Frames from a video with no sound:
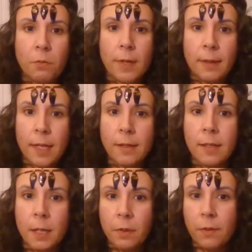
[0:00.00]
within
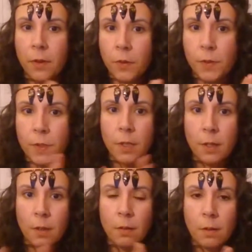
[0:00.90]
some of those
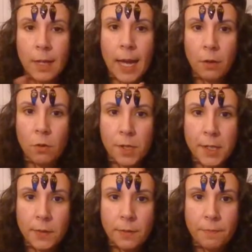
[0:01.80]

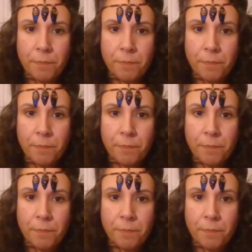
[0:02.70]
categories,